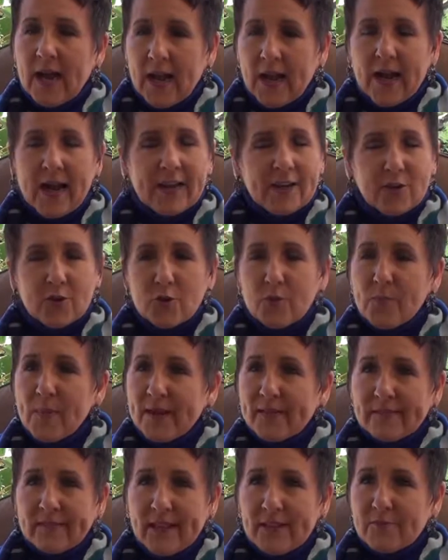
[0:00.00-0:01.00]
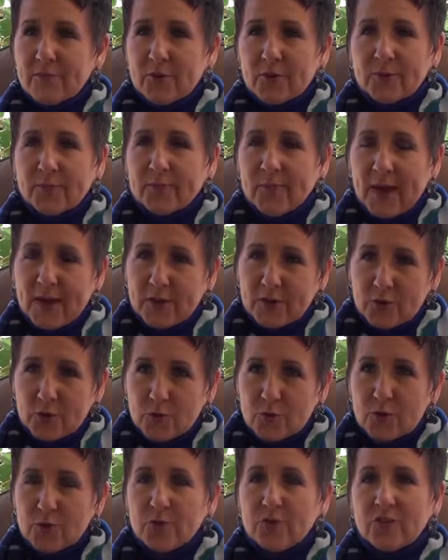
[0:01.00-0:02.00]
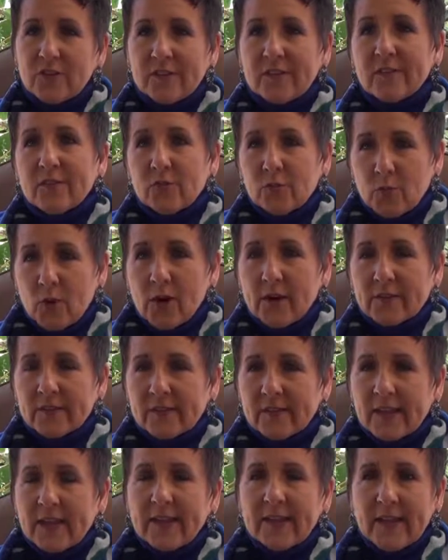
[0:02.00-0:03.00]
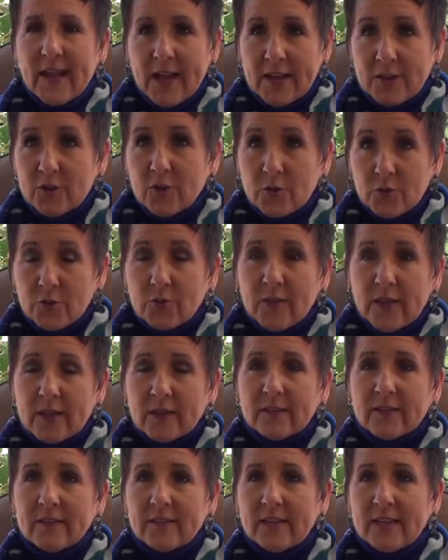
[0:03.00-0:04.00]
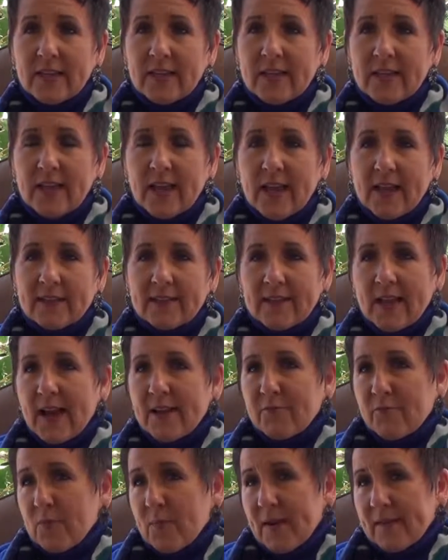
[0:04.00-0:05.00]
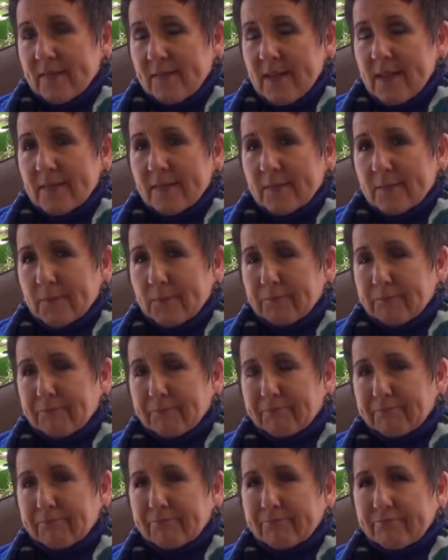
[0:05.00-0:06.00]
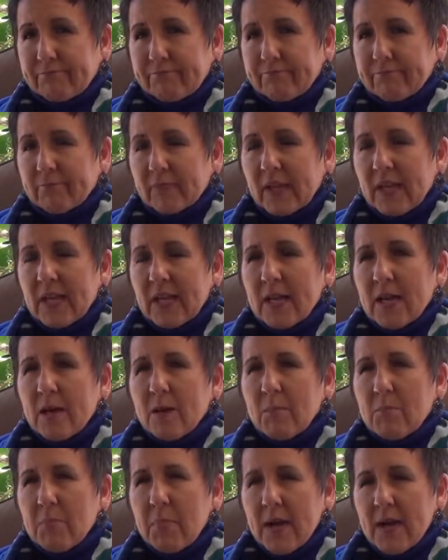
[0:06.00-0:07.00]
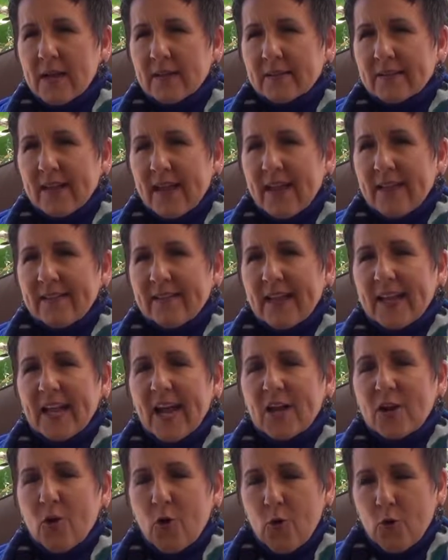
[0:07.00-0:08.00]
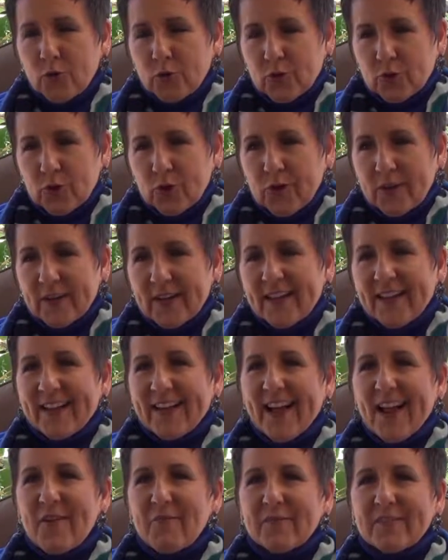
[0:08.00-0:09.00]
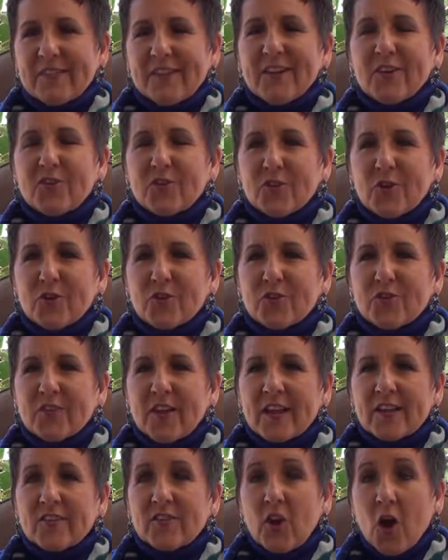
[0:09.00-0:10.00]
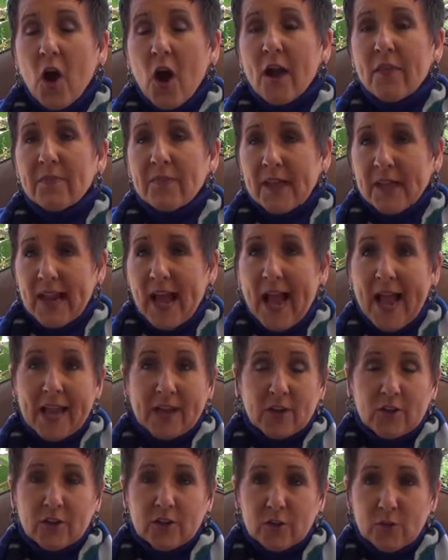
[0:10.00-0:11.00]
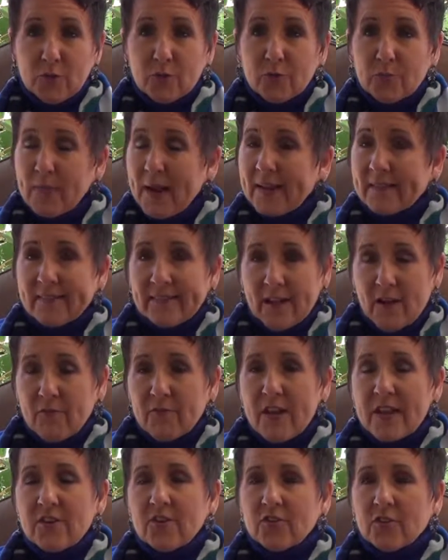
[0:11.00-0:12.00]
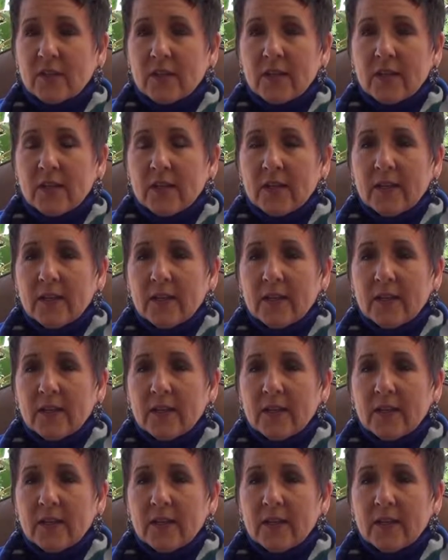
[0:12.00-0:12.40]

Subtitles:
I knew my Savior. I knew who Jesus was, and I knew that He had died for my sins. But as I got older, I was in a church that taught that I could lose my salvation